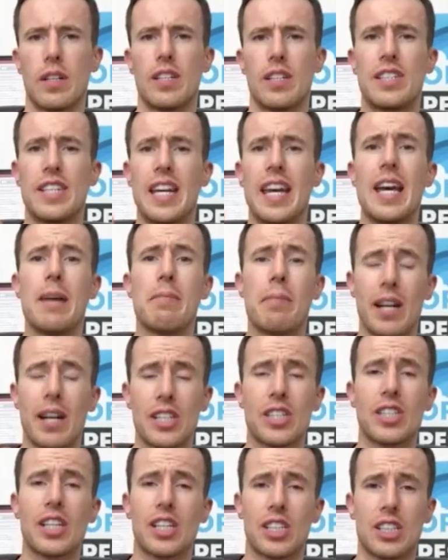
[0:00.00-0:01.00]
Dear
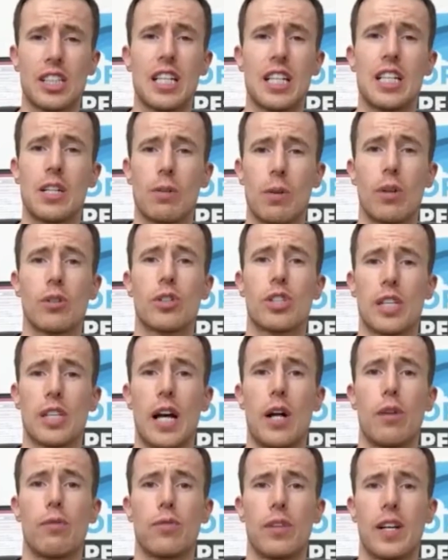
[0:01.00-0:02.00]
my 16-year-old
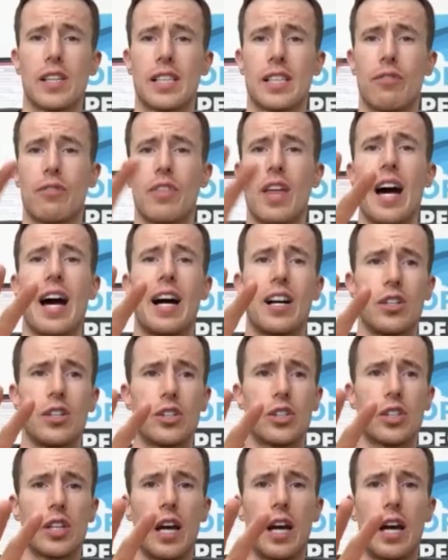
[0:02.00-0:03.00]
self. Let's have that
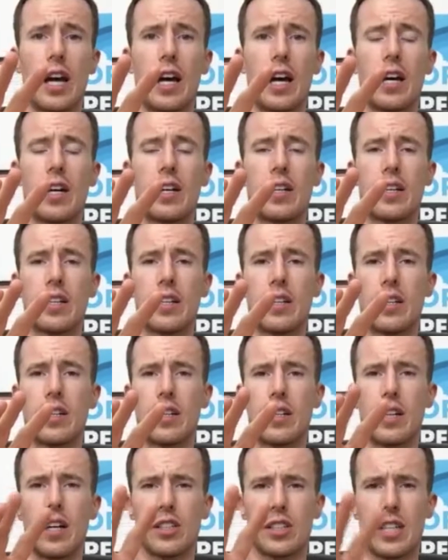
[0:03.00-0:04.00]
as a
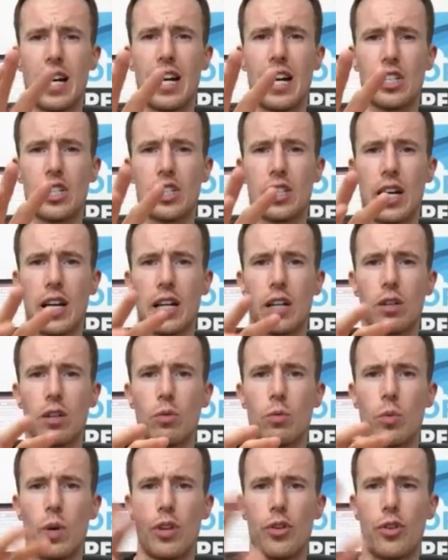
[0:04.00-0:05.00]
hashtag
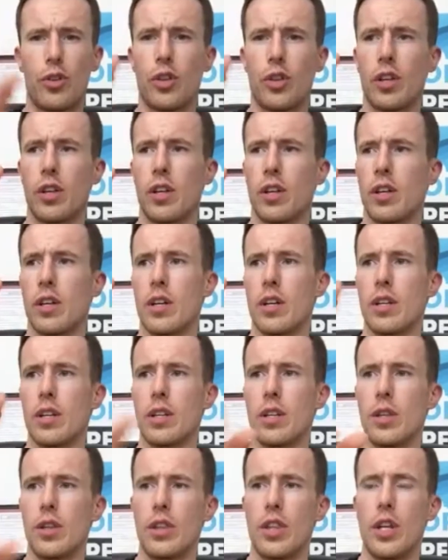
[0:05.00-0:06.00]
with
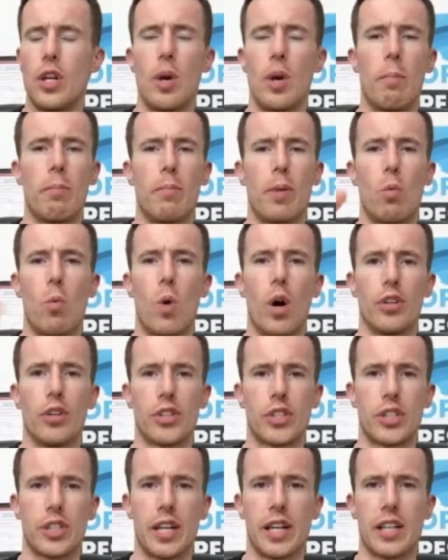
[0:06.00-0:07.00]
the number
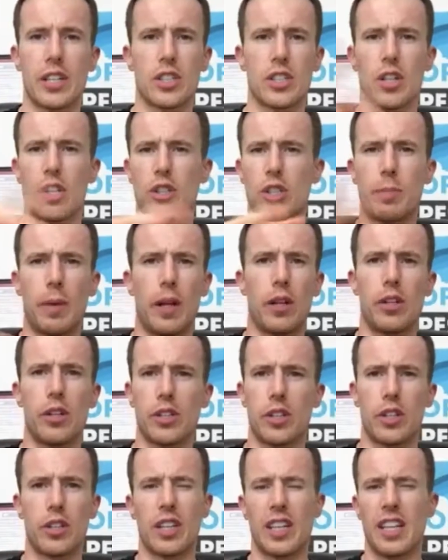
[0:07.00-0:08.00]
16, not spelt
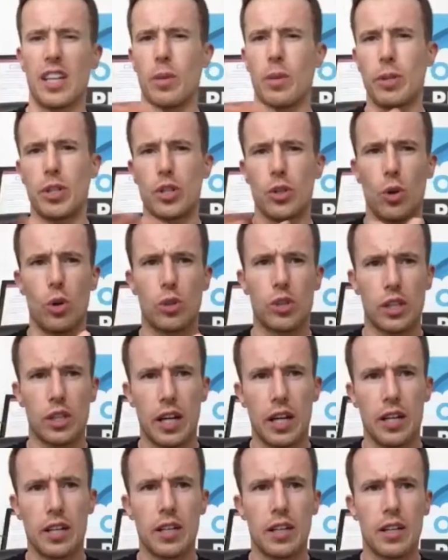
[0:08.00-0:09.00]
as a thingy. It'll be shorter
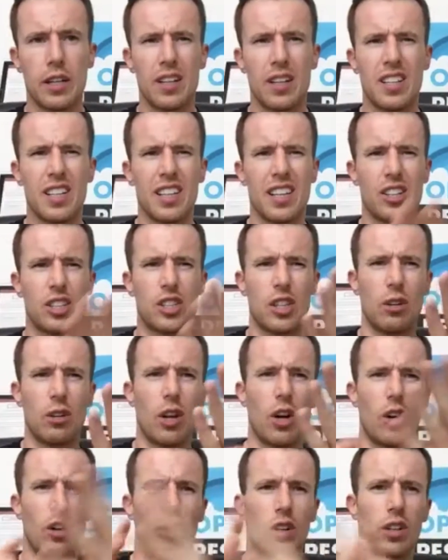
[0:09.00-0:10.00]
then. Do you think it's too
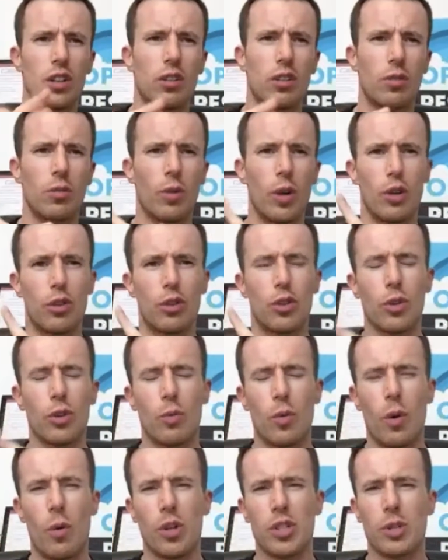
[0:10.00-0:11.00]
long, Ruth?
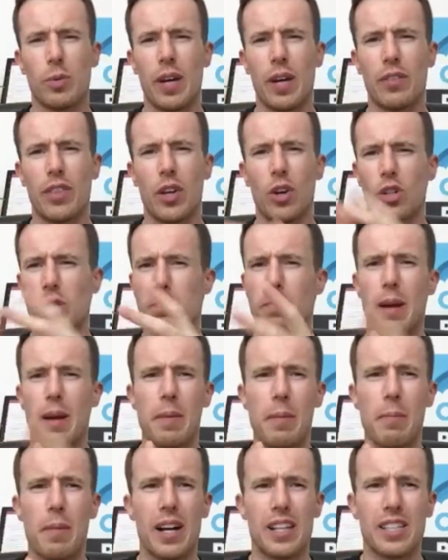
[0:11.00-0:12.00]
Well, what should we have then? Or just
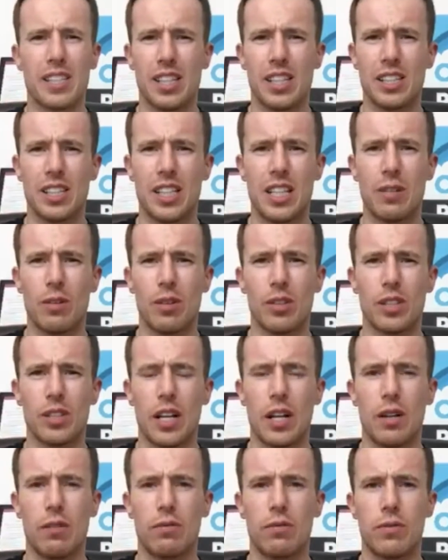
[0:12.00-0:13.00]
maybe my 16-year-old
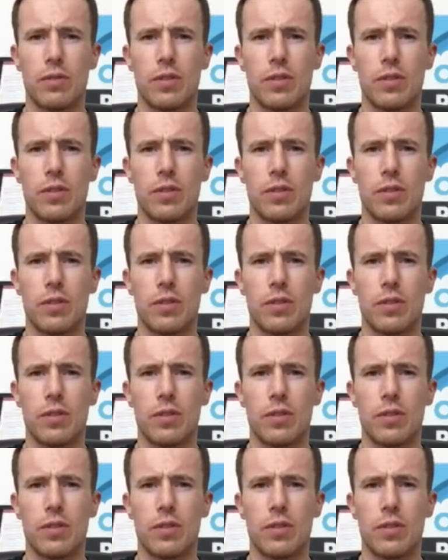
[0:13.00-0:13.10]
self?